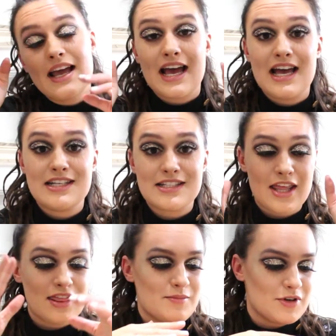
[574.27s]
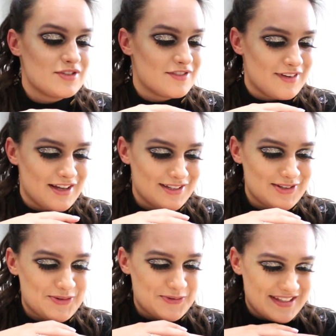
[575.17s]
I had the most fun
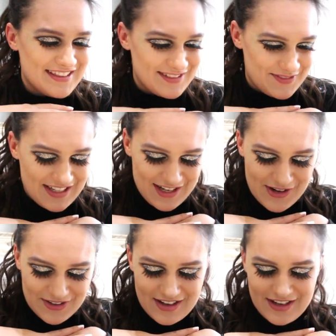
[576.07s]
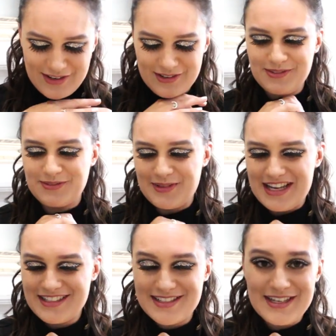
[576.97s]
with this video. I can't
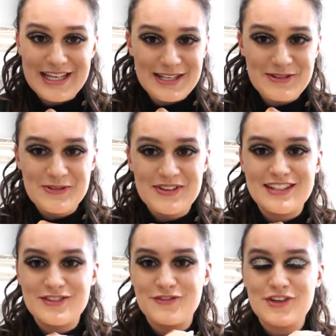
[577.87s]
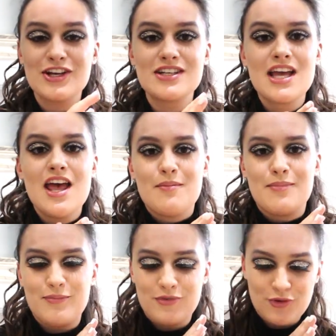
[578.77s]
wait to eat all this food.
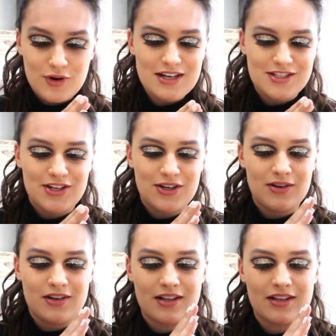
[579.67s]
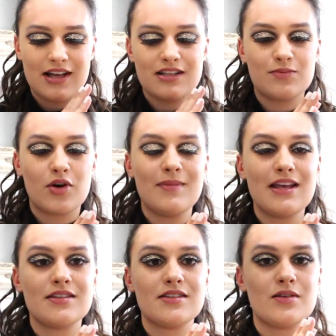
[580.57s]
But before I do, as
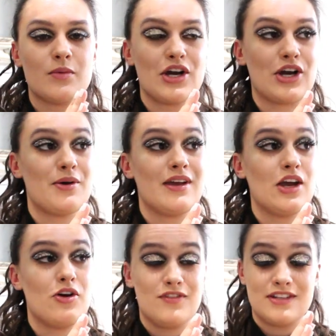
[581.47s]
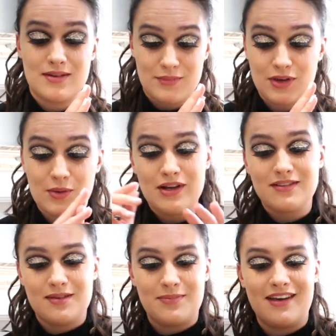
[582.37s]
promised, we are going over some of the
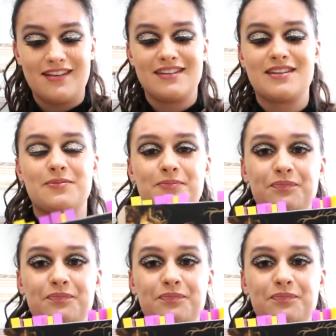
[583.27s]
quotes because